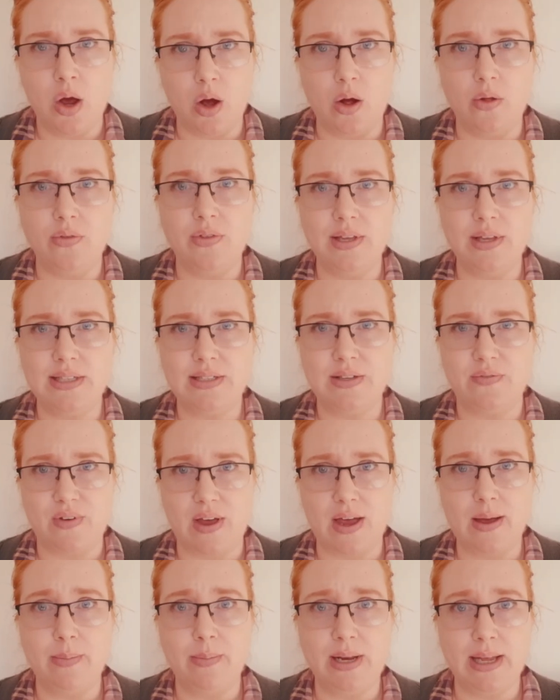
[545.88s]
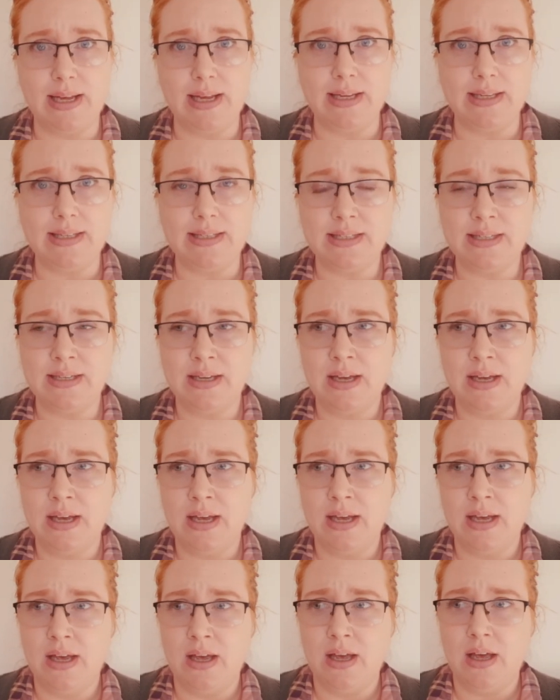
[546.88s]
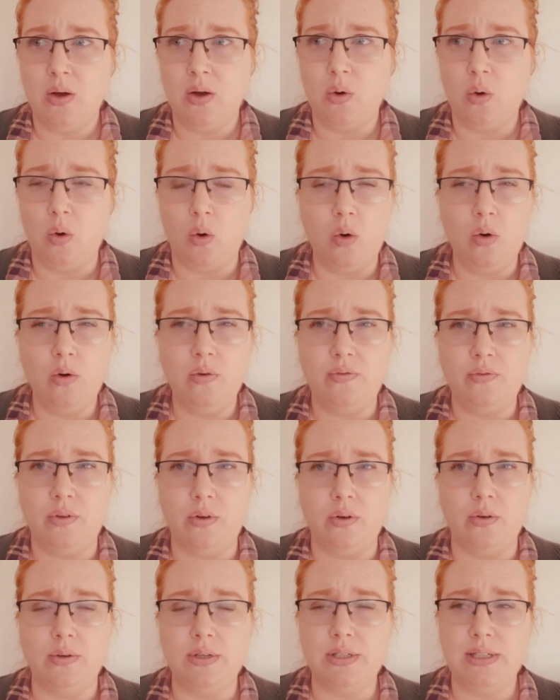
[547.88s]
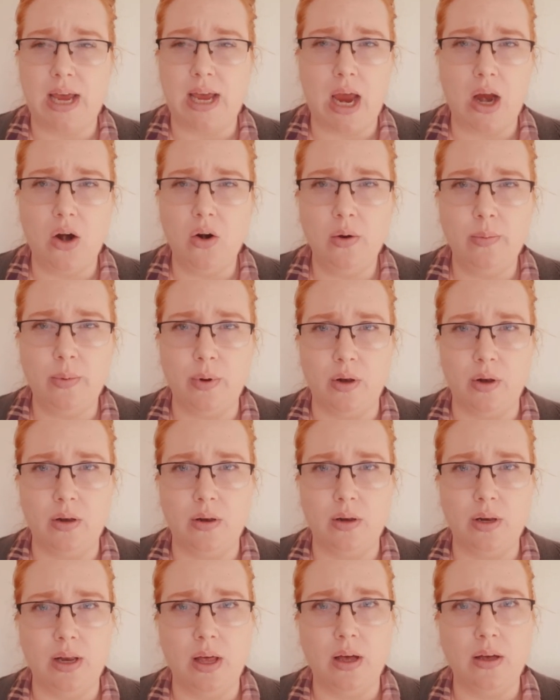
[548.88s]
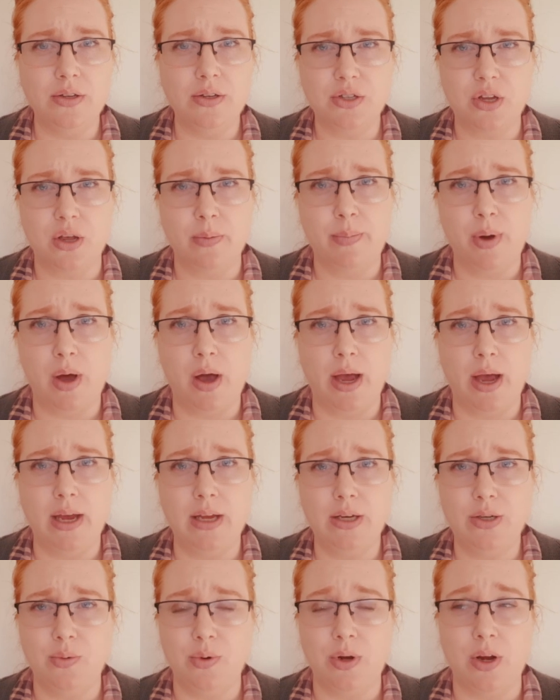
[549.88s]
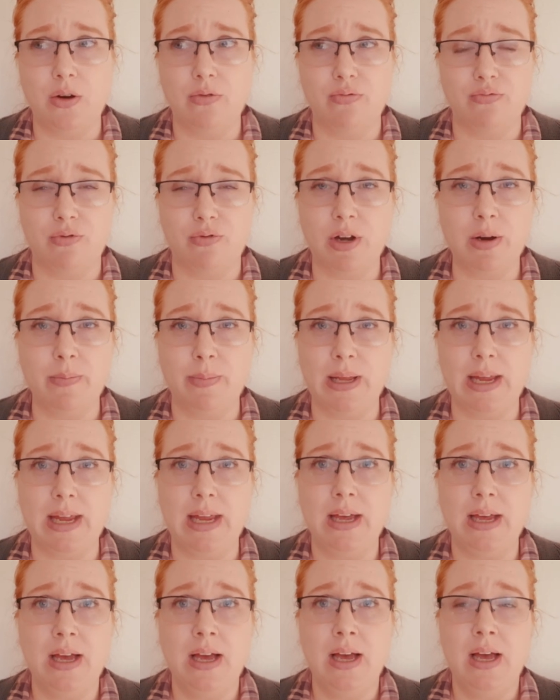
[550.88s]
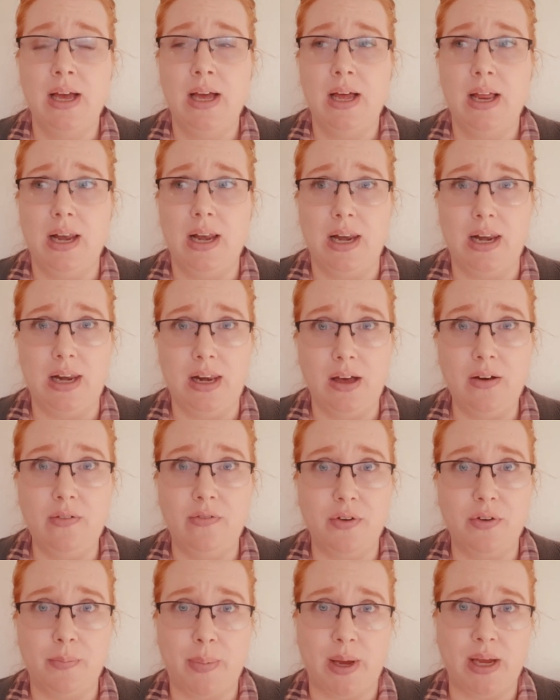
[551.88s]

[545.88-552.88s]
on this family's awful, terrible last goodbye to an incredibly loved